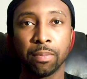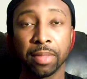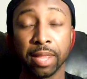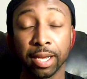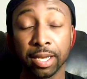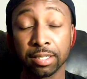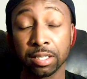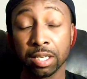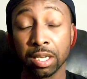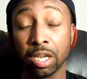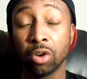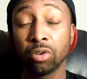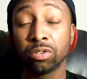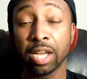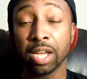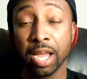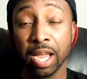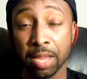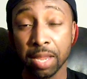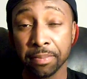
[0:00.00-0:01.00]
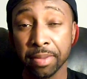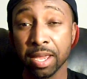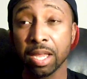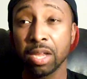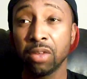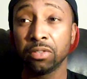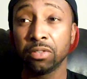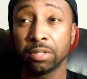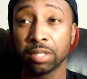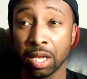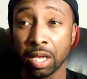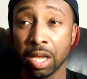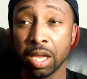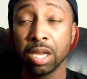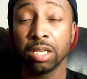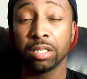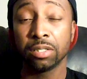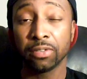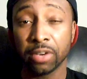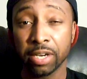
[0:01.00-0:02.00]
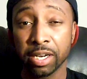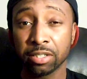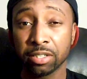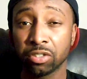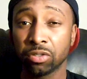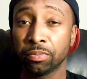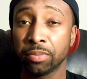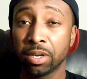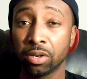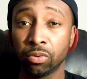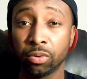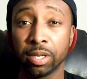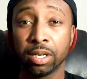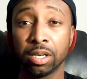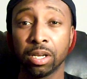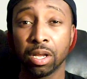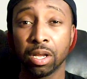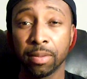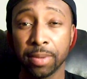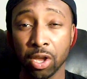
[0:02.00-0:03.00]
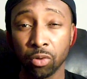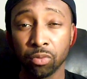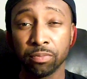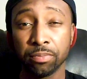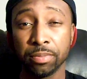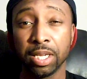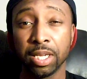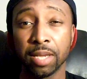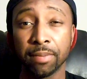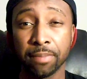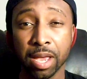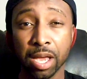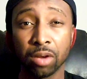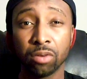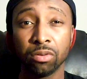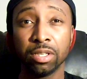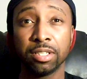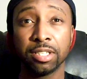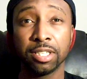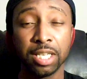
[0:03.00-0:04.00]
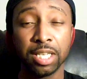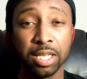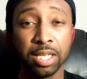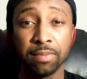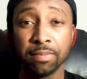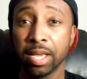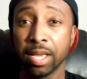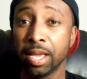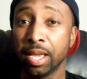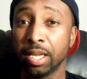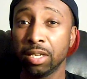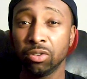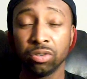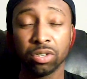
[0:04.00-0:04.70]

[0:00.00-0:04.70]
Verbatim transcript: like I said, Coach A, man, he's very instrumental in helping me get back on the team, man.